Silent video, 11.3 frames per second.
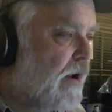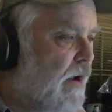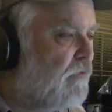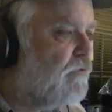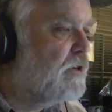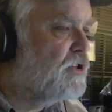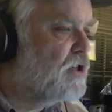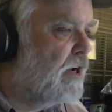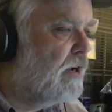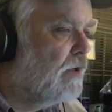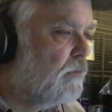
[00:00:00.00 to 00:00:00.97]
every
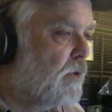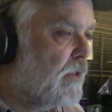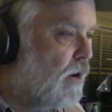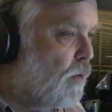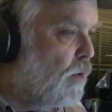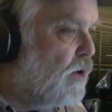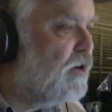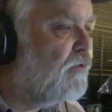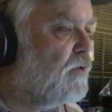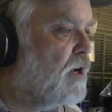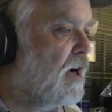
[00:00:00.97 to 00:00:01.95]
child with our
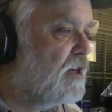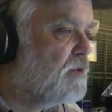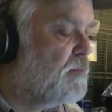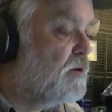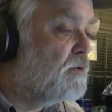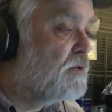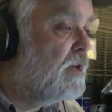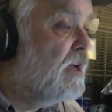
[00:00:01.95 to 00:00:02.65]
wonderful cosmos.